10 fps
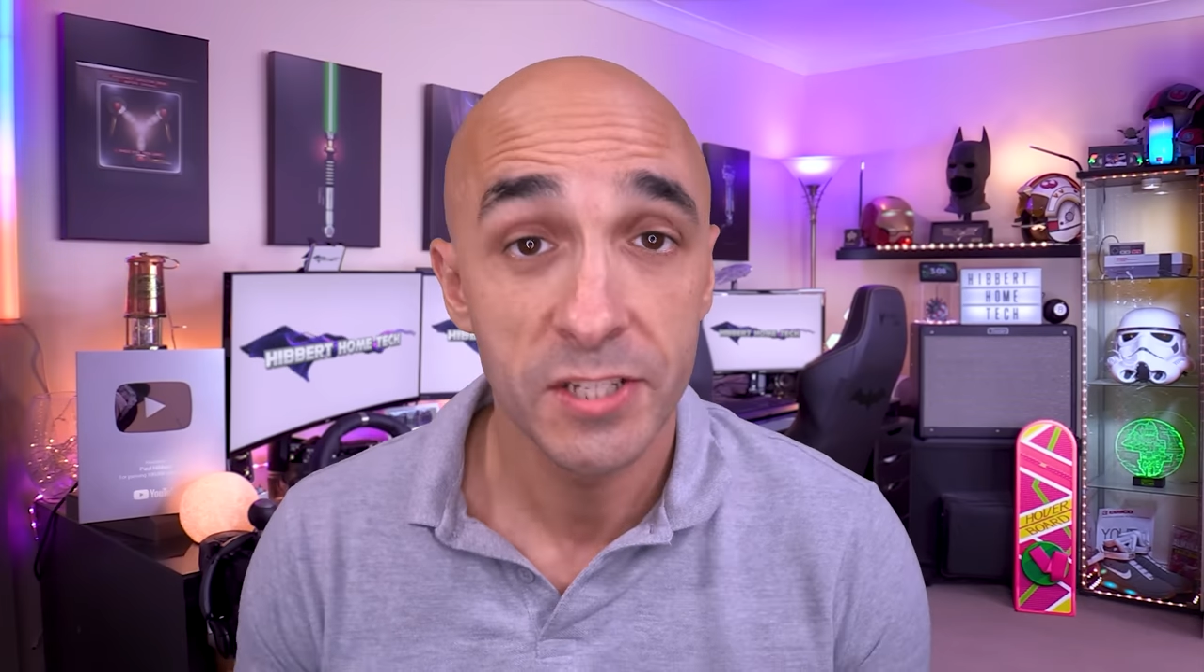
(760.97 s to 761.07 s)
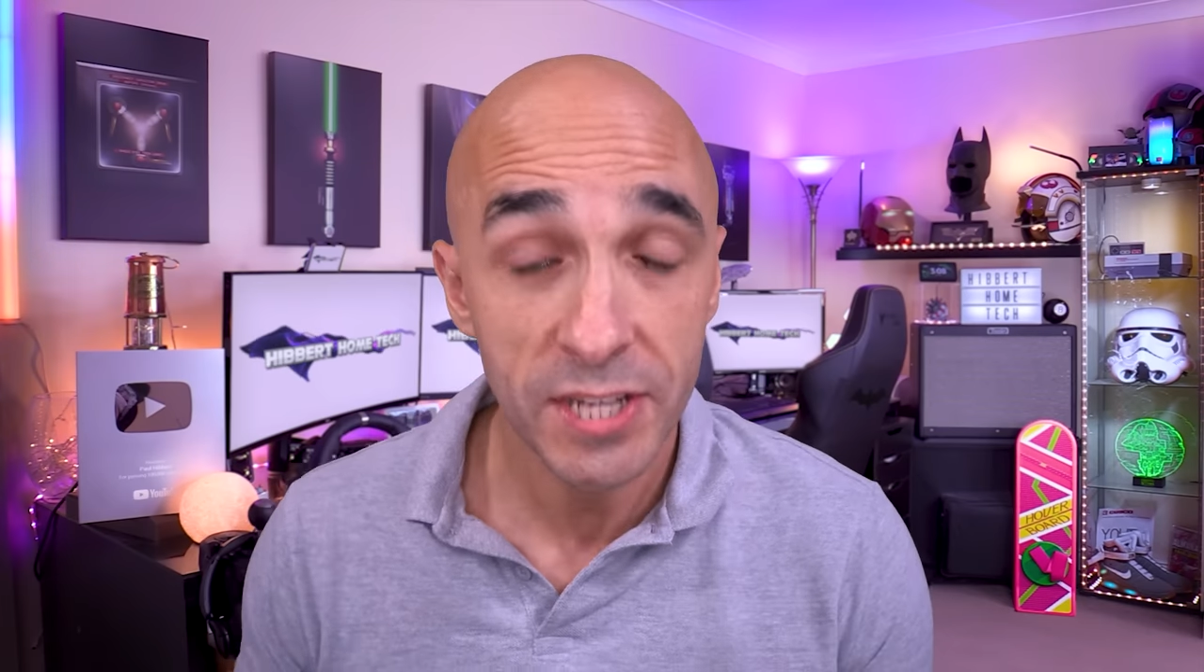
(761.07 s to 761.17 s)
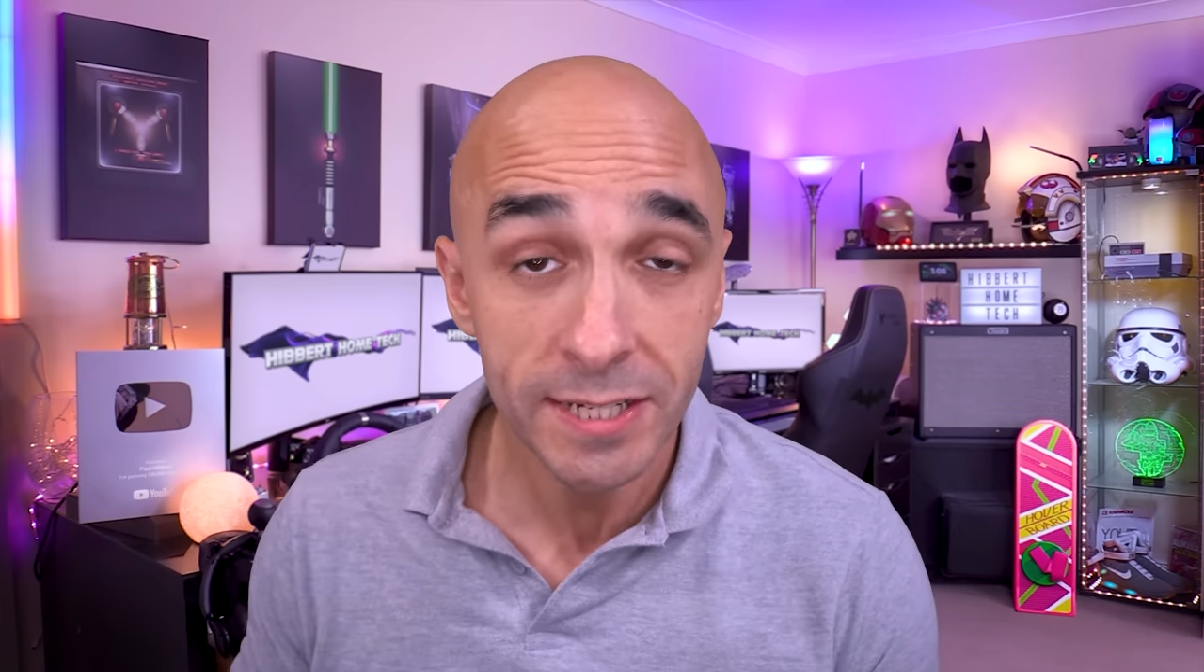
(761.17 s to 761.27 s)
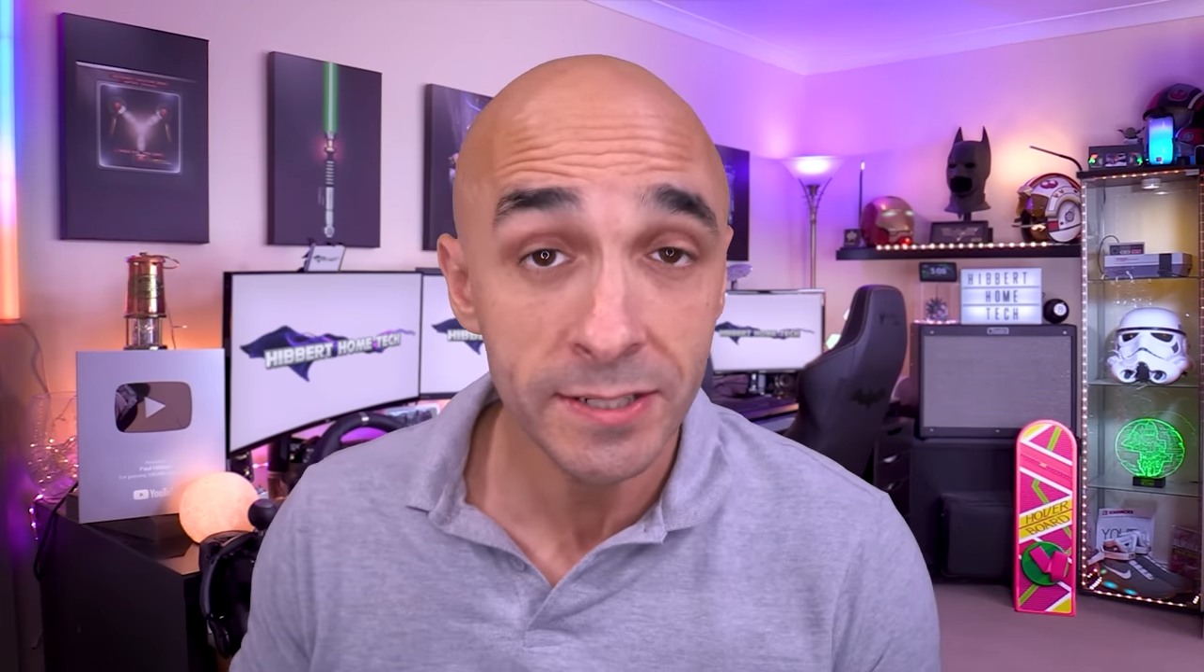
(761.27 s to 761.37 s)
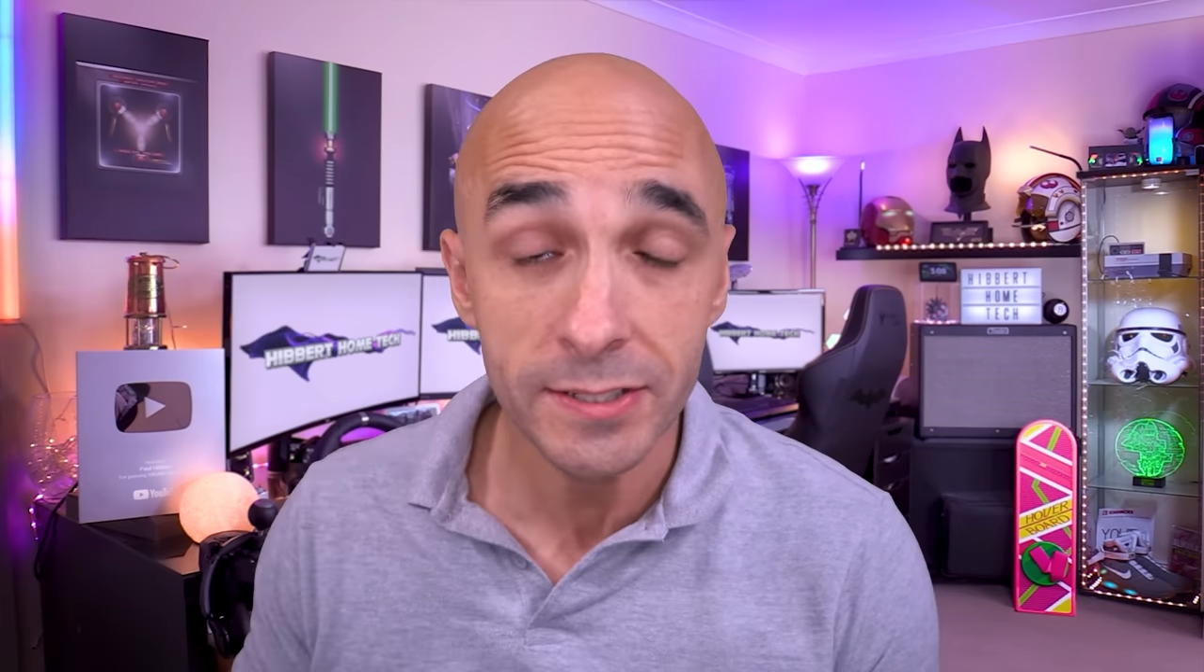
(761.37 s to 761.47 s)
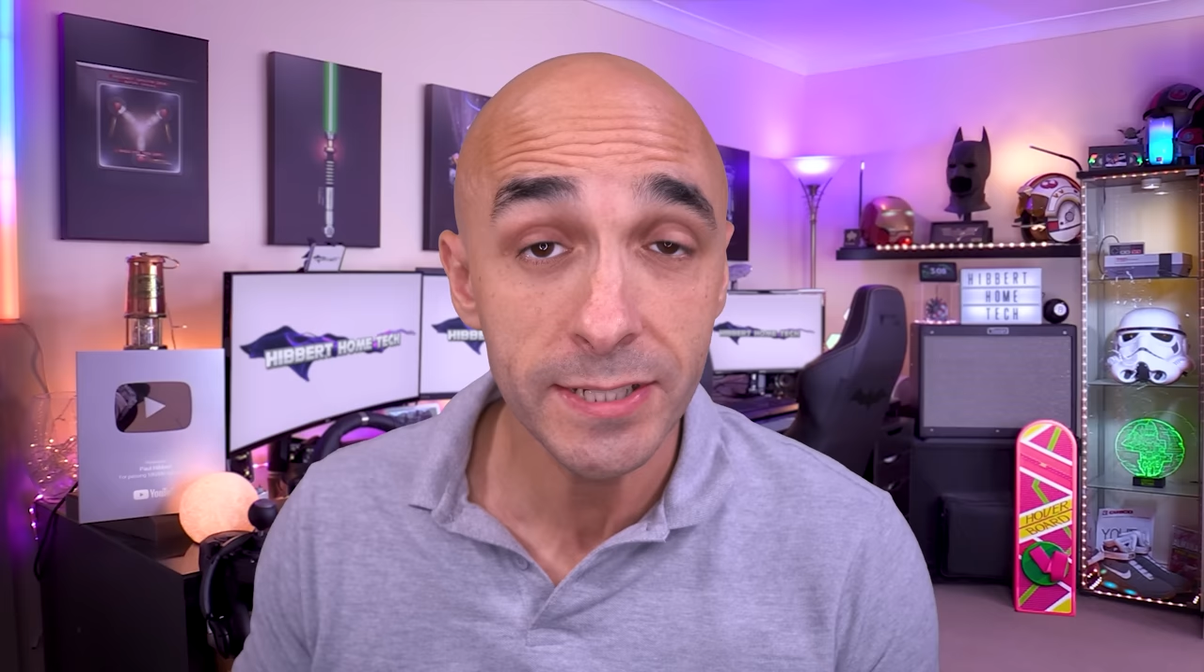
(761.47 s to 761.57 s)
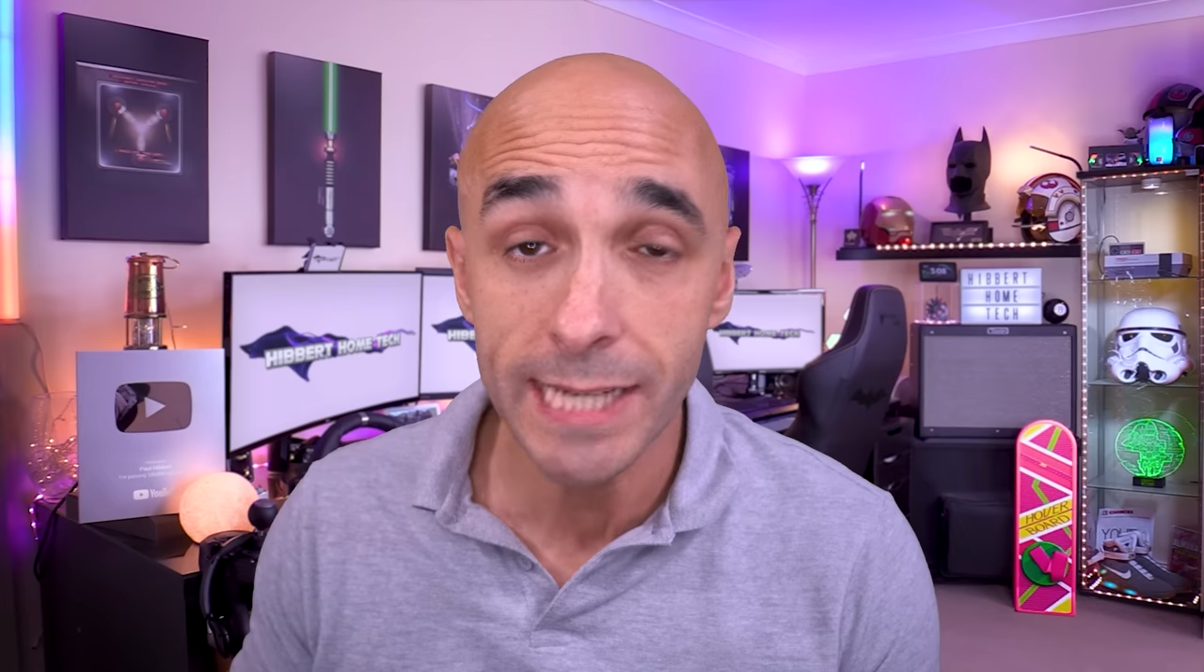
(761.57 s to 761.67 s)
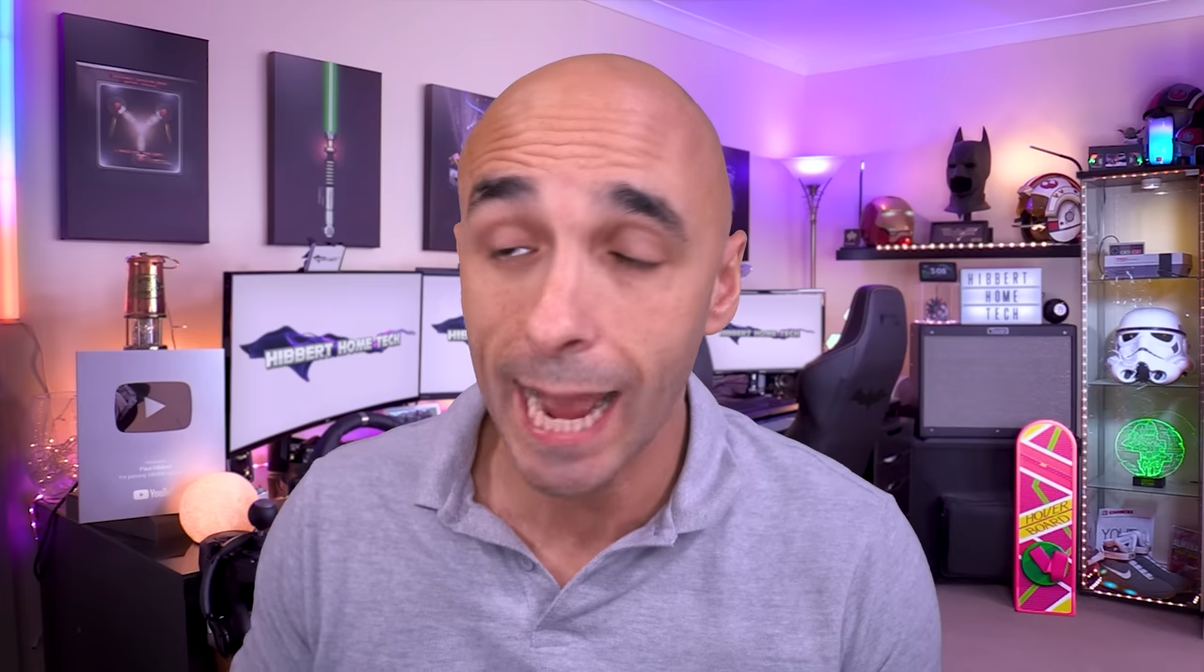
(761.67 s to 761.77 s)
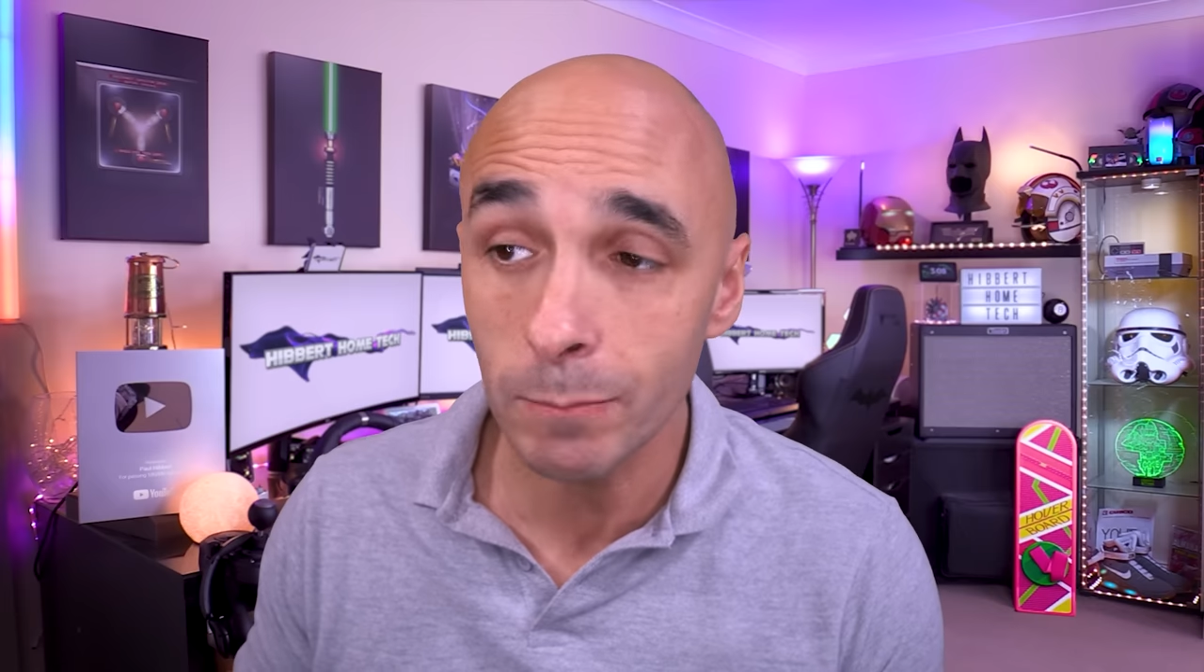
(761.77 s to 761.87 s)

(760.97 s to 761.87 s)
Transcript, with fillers: Secondly,